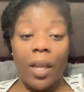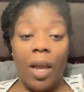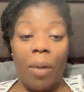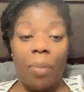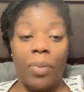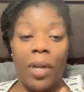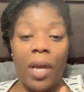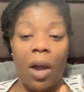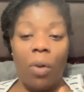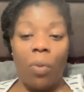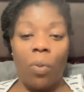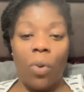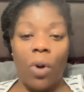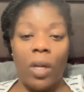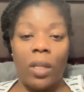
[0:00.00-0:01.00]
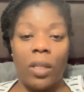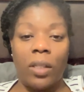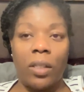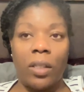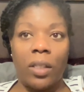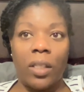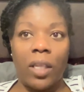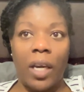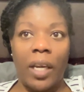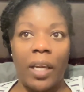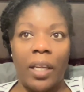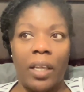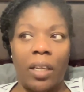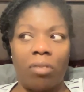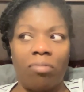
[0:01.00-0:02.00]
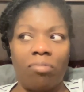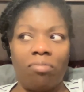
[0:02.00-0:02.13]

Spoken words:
I'm not one to like